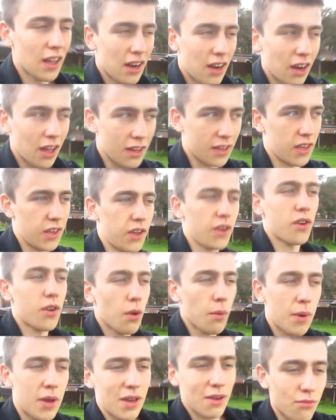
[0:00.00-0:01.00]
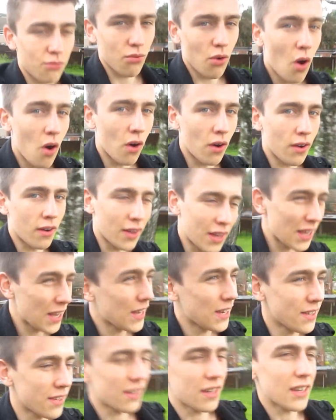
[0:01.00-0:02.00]
Like, you're doing it wrong
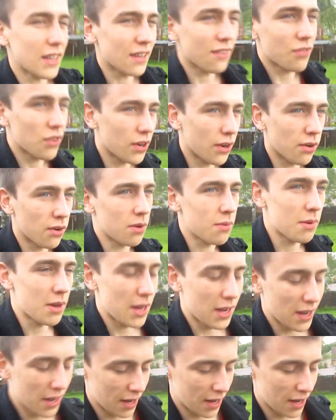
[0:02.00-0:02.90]
easy, if you know what I mean.